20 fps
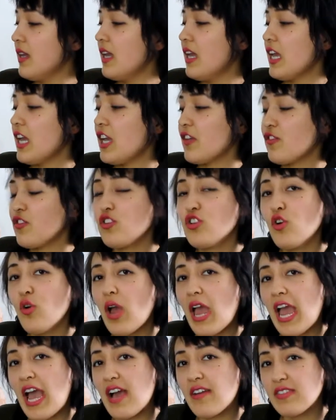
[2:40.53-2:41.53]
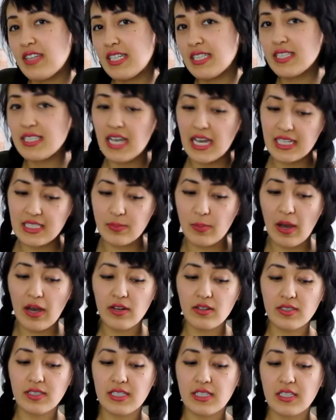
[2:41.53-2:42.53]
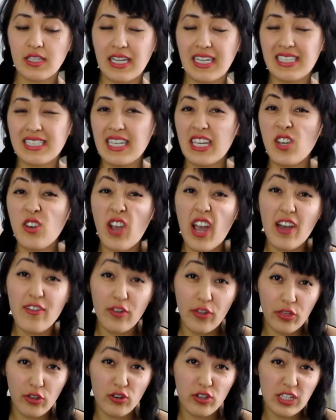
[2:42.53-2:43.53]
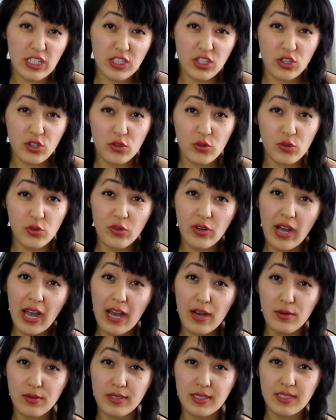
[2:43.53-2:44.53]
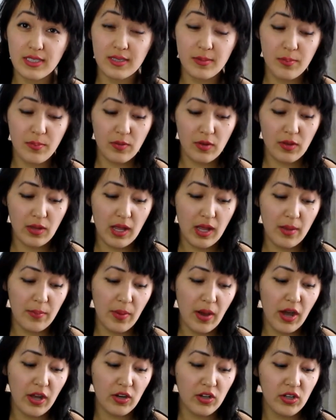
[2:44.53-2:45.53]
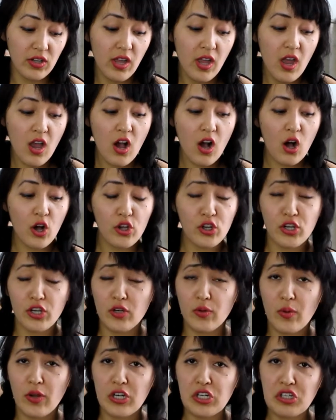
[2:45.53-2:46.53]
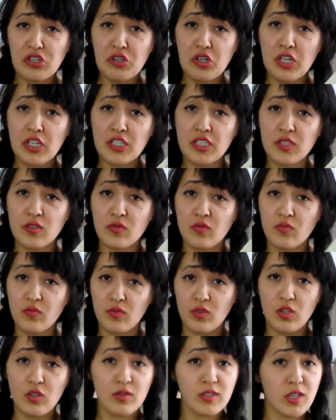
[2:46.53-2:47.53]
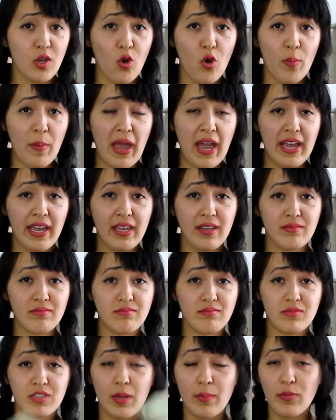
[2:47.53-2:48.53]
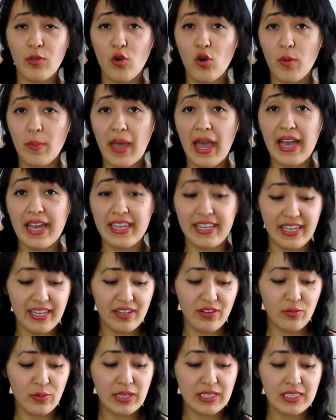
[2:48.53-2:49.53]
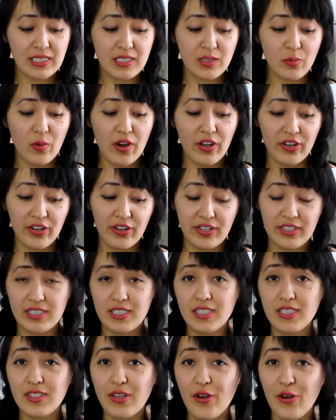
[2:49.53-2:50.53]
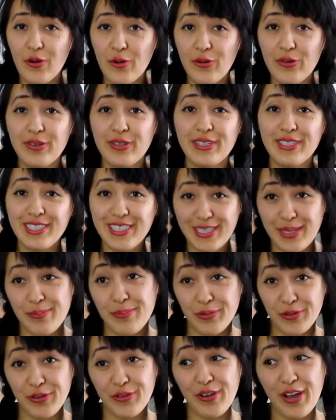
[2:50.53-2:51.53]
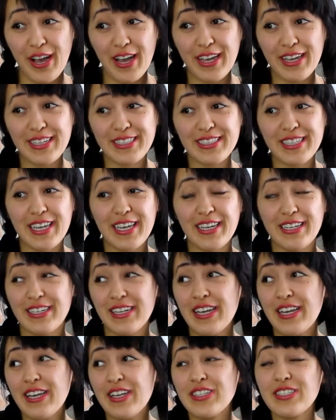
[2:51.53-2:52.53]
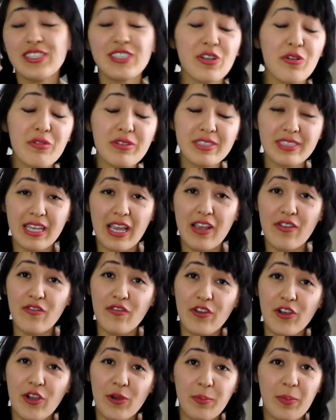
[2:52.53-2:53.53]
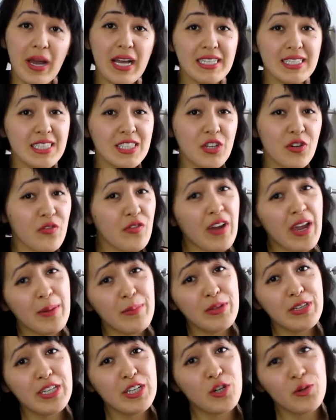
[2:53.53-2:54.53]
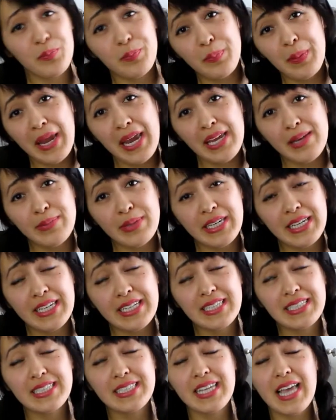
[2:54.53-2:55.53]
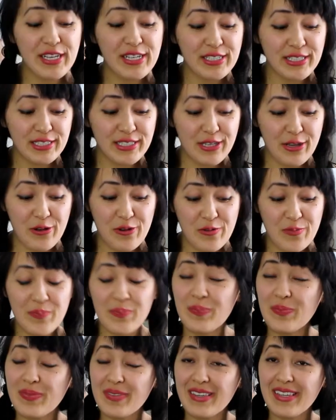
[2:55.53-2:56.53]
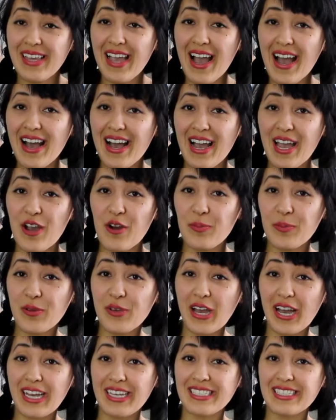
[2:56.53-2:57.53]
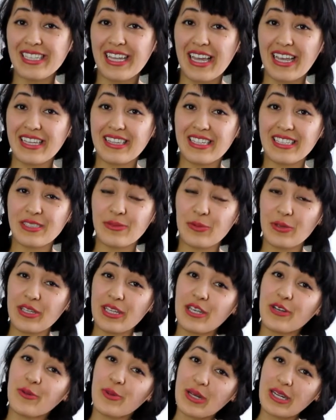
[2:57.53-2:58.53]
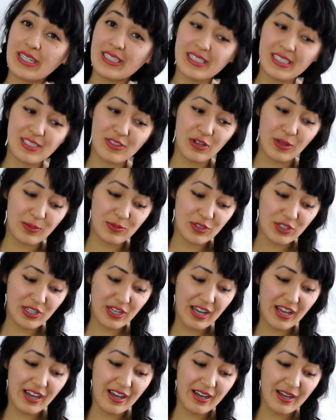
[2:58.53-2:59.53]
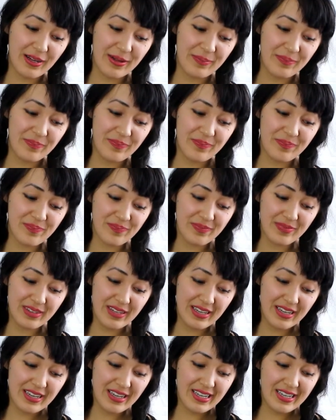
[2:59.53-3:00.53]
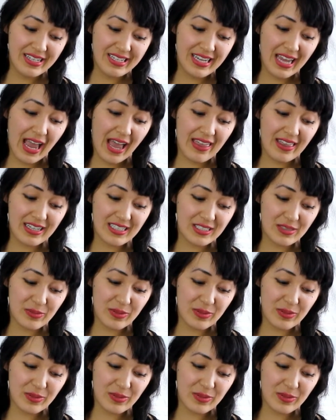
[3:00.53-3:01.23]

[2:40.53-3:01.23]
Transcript: If you don't have these size bottles, and let's say you have a 32-ounce bottle, all you're going to want to do is use the whole packet. Dump the whole packet in, rest is water. It's so simple, you guys, and so safe for your pets, your family, your babies. So, yeah, I hope you guys like this really quick description. Yeah, that's